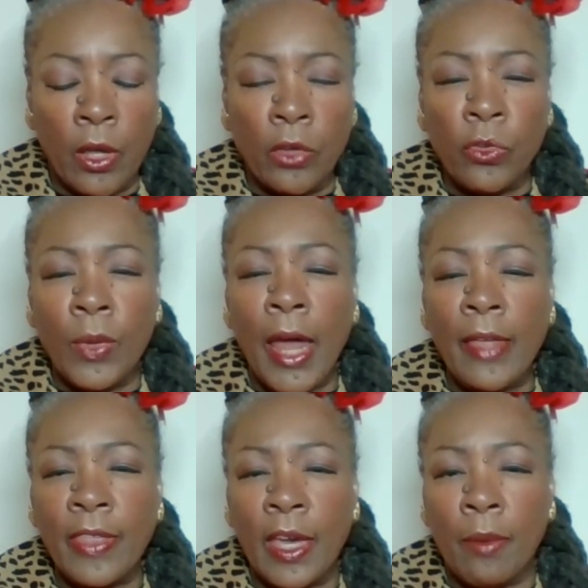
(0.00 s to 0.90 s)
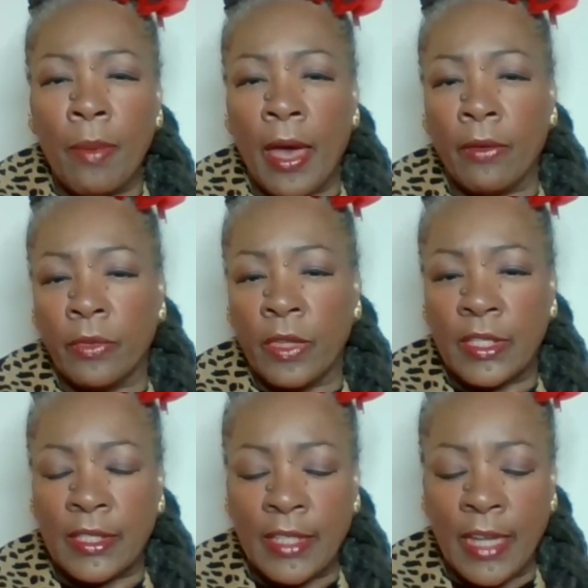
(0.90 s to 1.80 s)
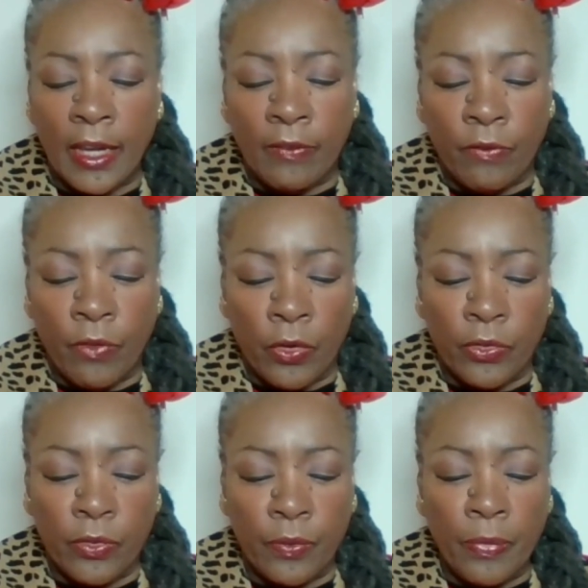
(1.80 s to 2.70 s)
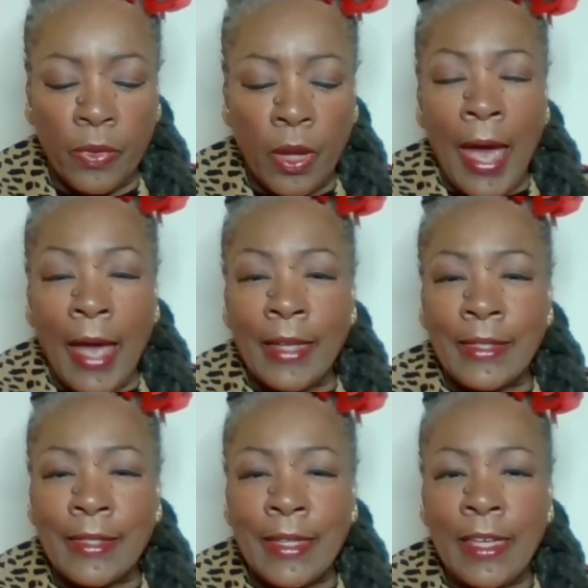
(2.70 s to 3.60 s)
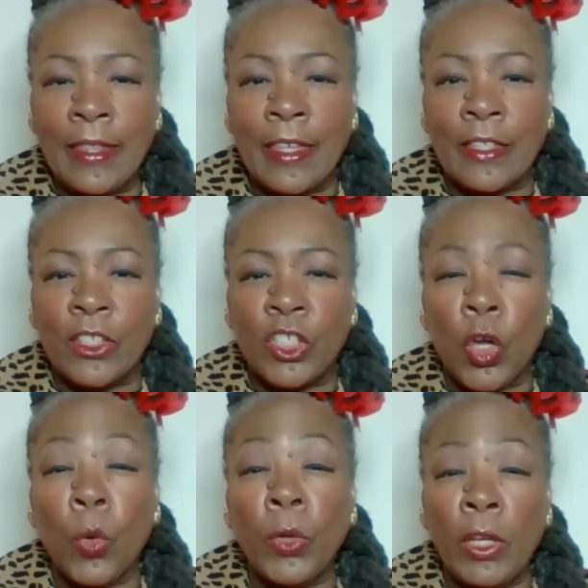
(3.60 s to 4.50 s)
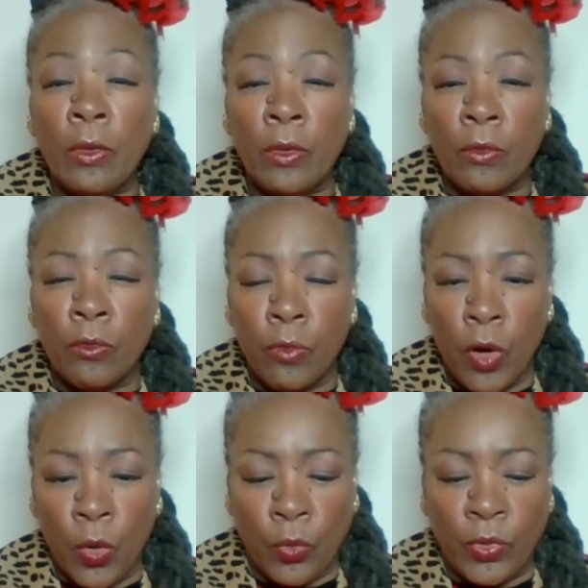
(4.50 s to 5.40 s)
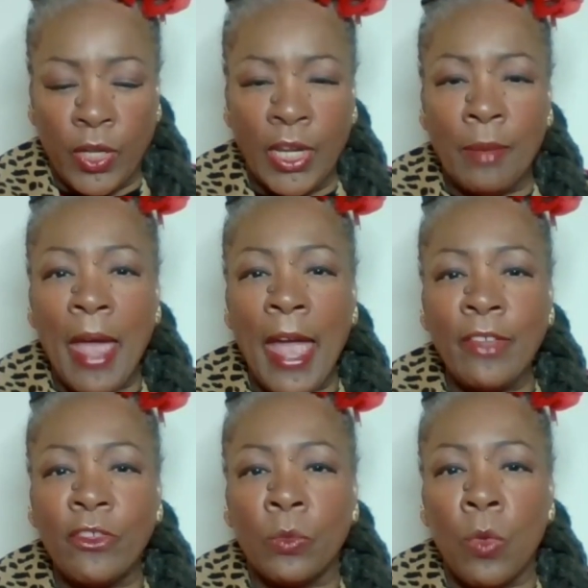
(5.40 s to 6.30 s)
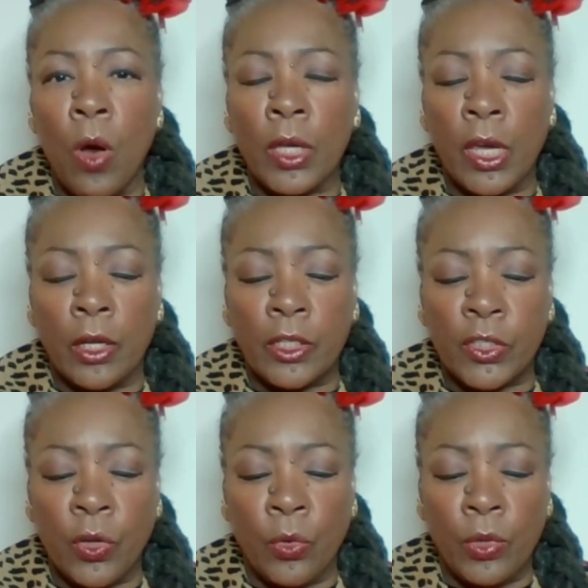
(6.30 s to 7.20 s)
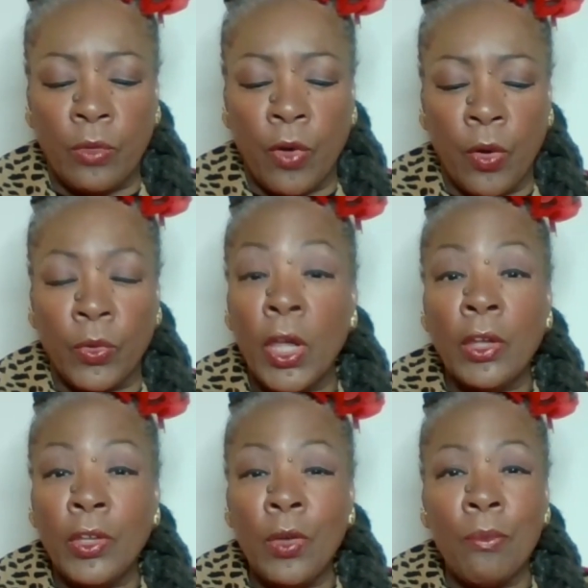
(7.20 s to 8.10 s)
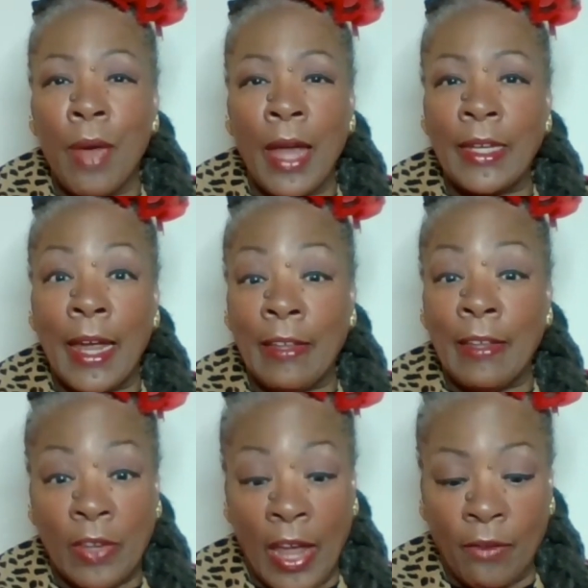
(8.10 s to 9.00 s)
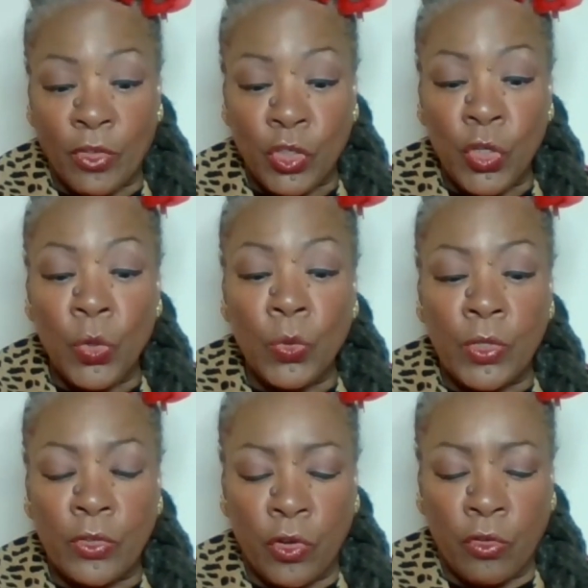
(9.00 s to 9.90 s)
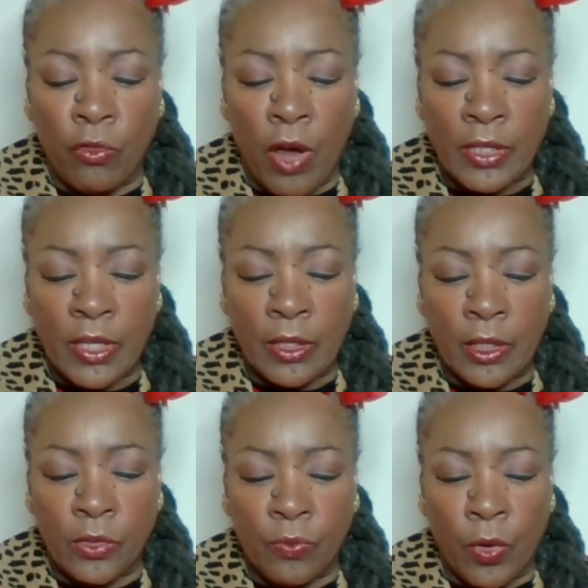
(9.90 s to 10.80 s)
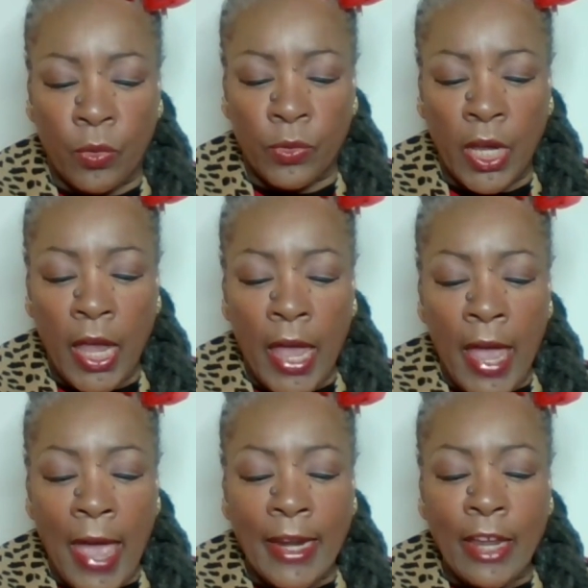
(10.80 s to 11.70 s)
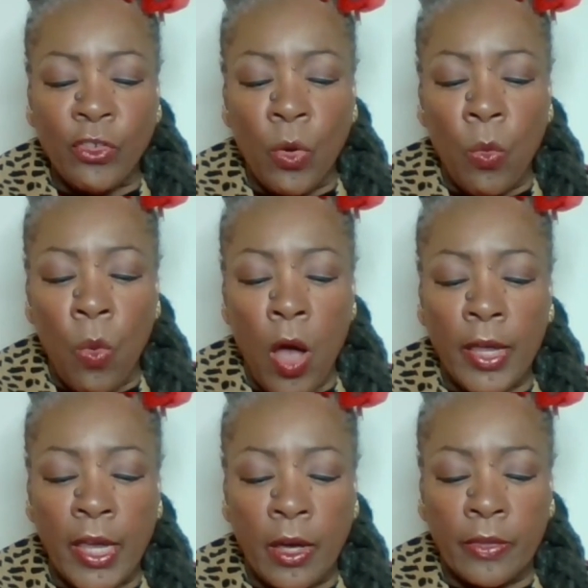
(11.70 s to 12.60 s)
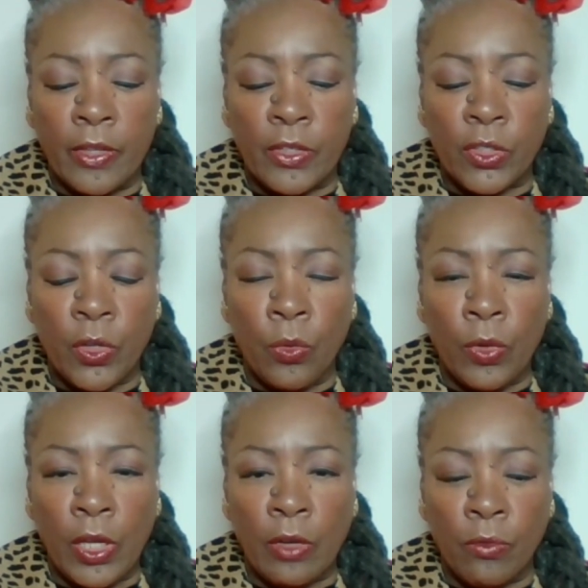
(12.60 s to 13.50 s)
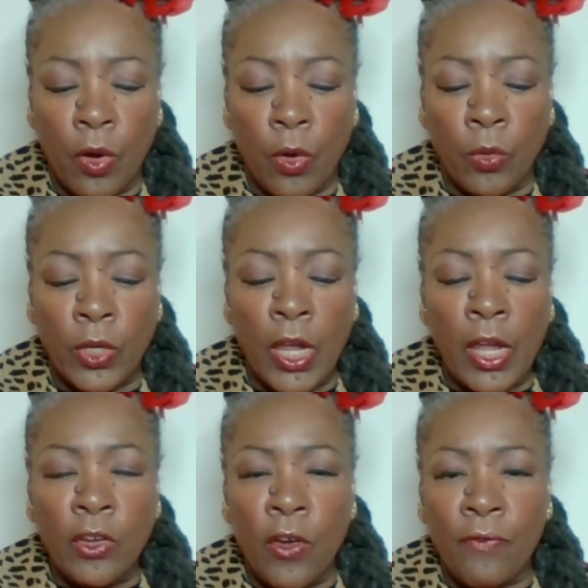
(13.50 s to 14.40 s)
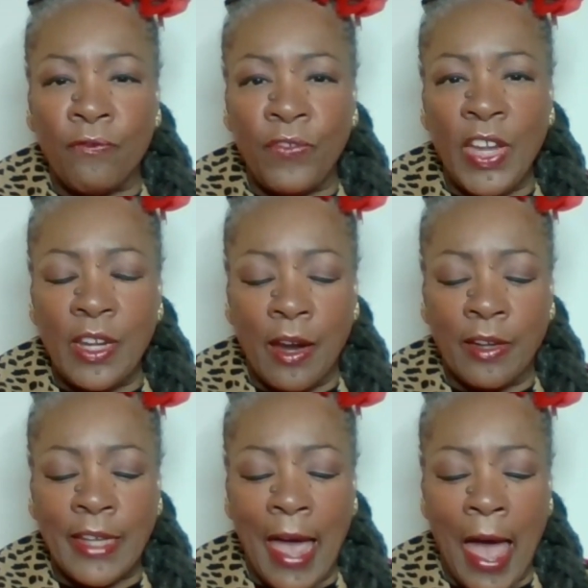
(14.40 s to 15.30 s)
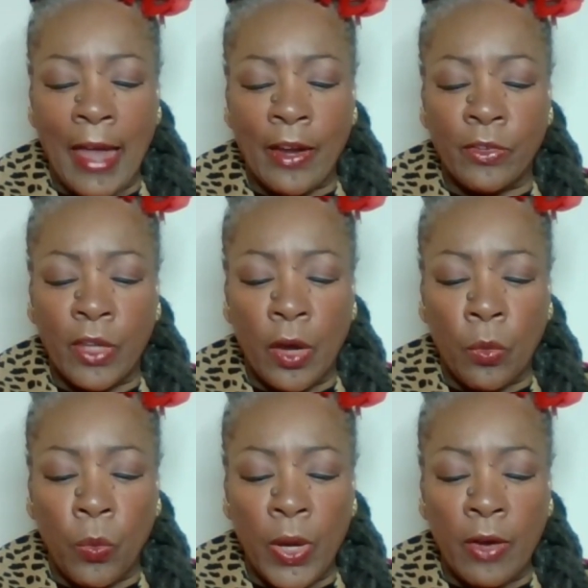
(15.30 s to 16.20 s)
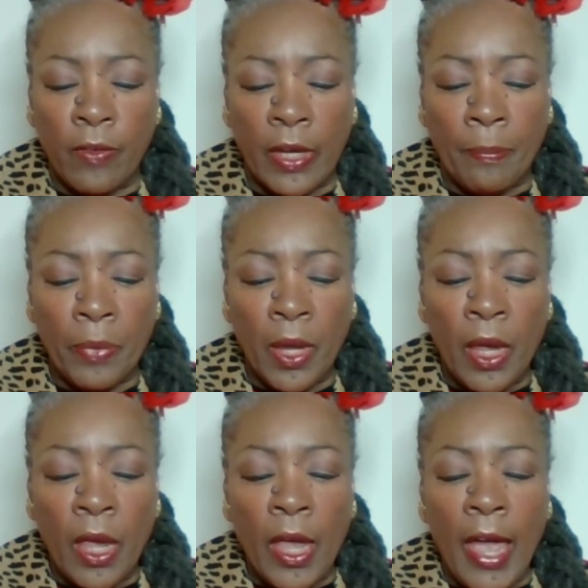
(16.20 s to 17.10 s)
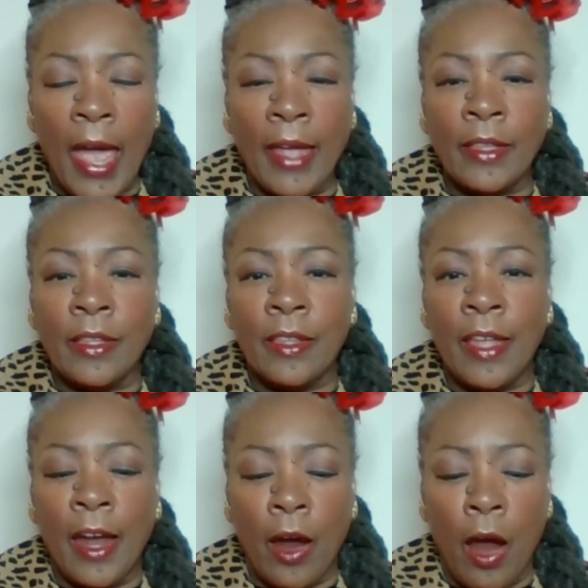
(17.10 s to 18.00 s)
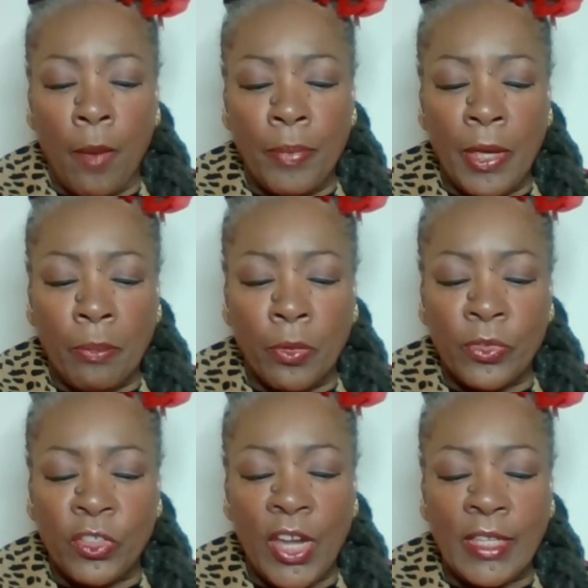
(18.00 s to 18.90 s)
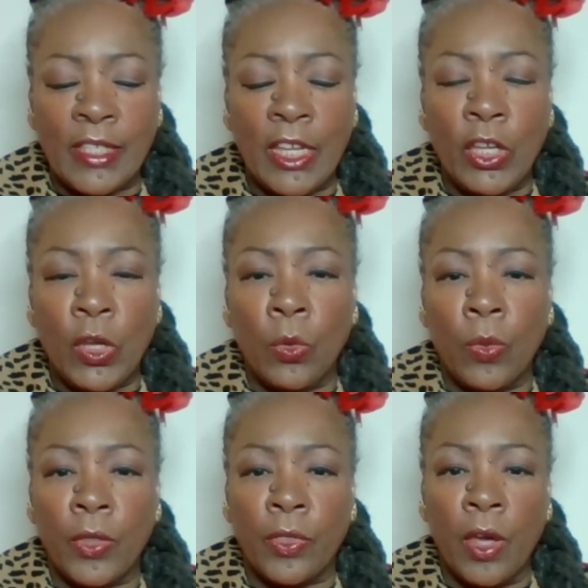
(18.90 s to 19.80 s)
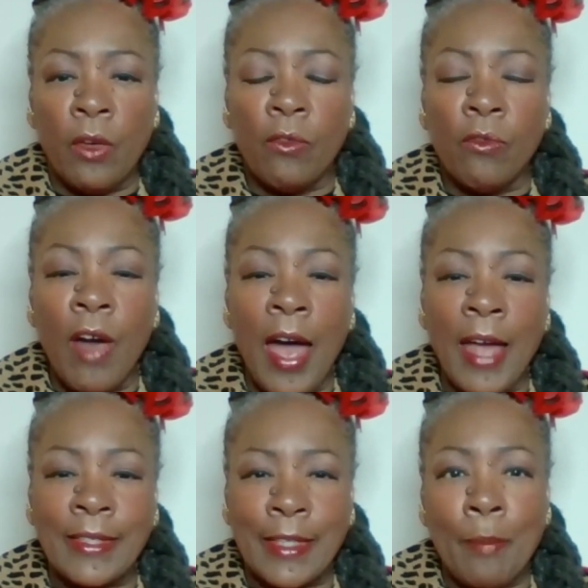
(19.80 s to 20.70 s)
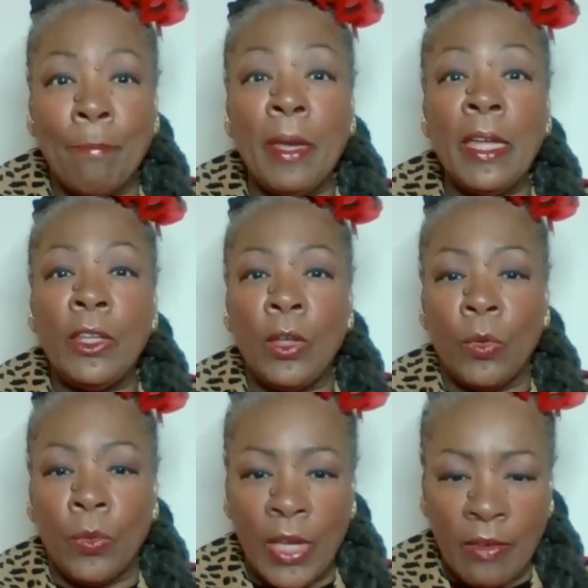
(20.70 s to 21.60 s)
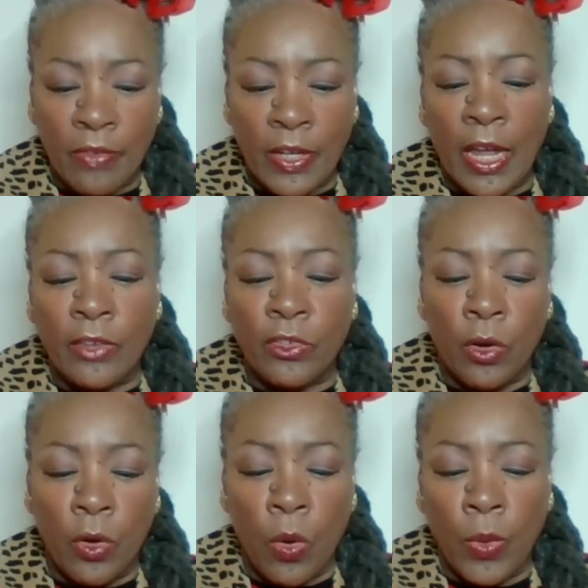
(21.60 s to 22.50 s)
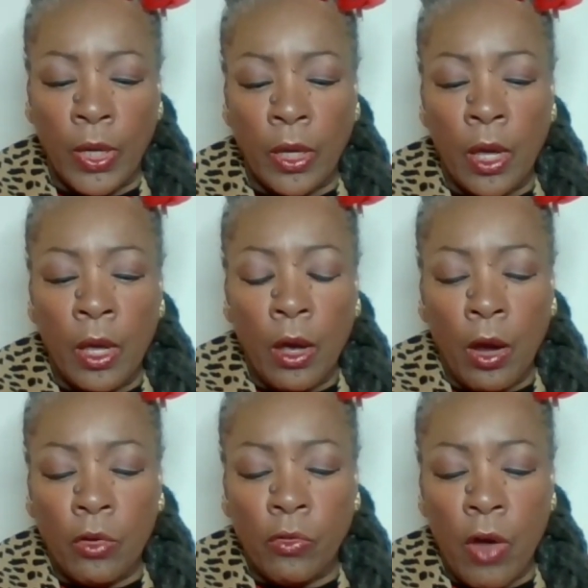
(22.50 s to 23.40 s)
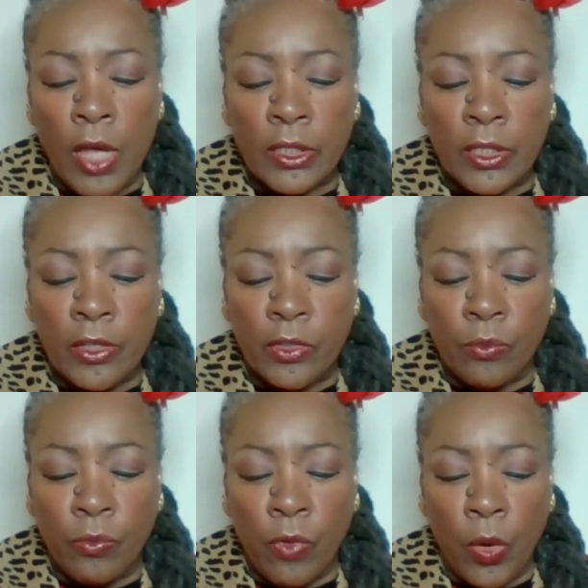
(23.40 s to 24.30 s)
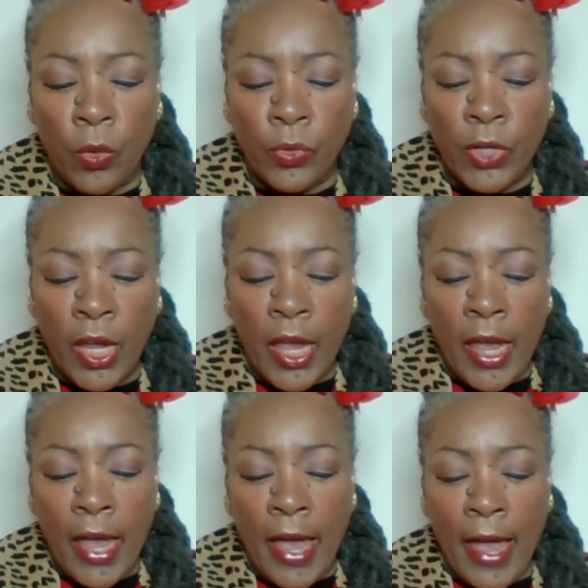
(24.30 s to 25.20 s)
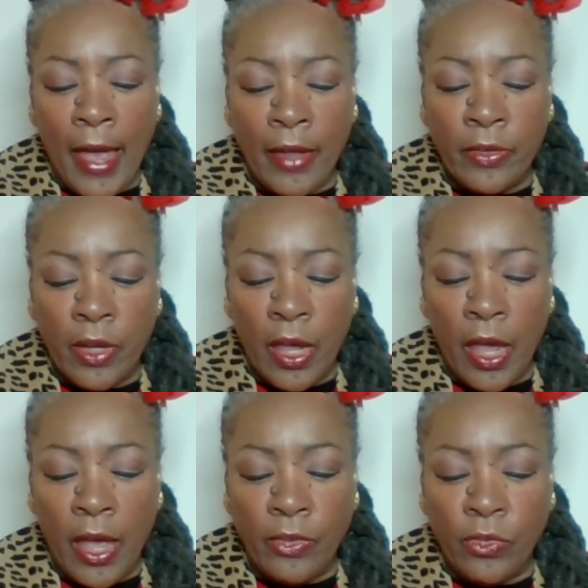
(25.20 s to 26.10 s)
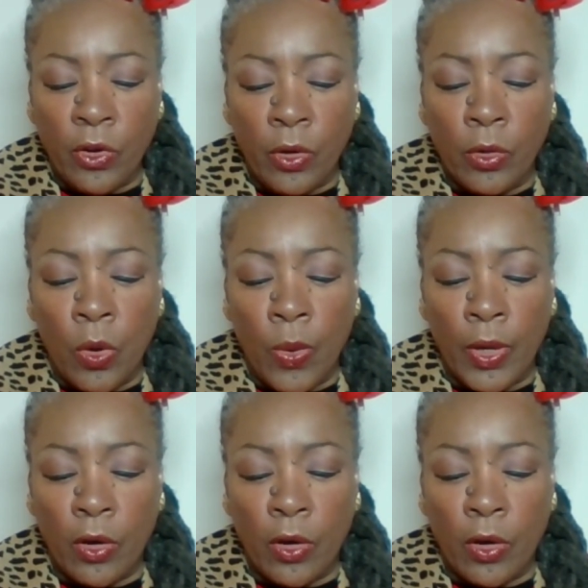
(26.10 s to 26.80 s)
So when I think about the second verse, I see this stony road. And imagine walking on a stony road. You might not even have shoes as you're crossing this road. And as you're walking on the stony road, your feet are tired, they're weary. And there are people chasing you with rods to beat you, even as you're going across this road. And as you're going